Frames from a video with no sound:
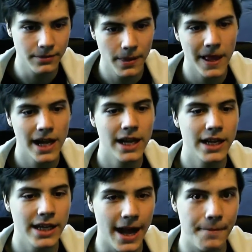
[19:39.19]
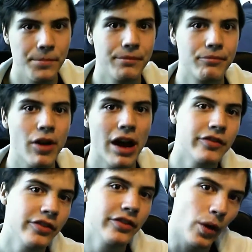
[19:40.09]
So yeah,
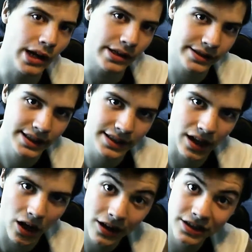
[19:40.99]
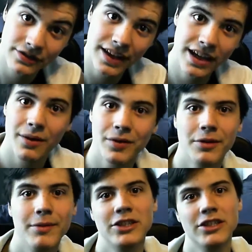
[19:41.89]
Breath of the Wild is the last thing
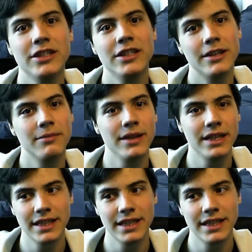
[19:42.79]
I want to mention,